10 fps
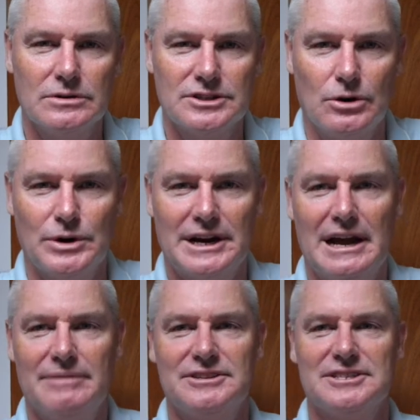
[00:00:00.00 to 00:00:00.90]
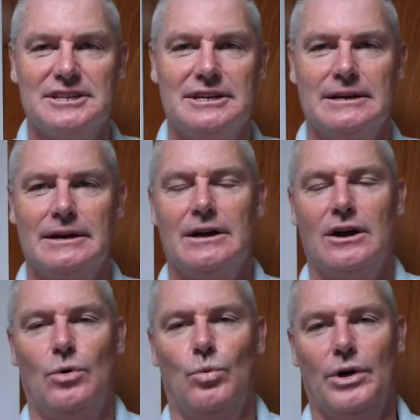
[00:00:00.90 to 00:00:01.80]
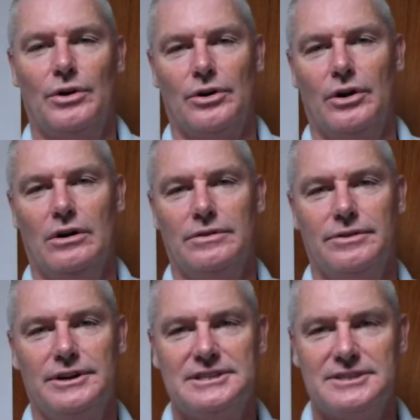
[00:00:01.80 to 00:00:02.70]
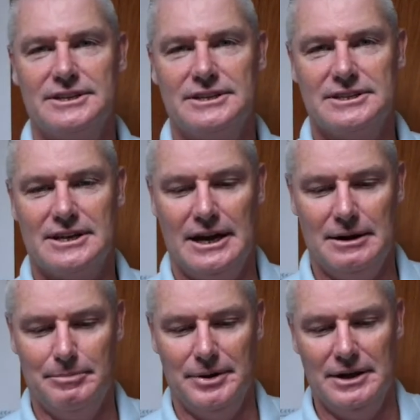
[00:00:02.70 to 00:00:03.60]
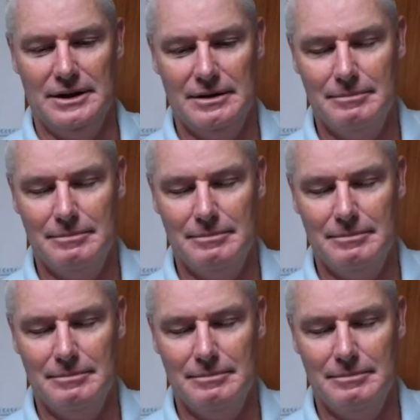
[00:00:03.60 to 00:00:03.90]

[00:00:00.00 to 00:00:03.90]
So we're going to have to see whether or not these things can be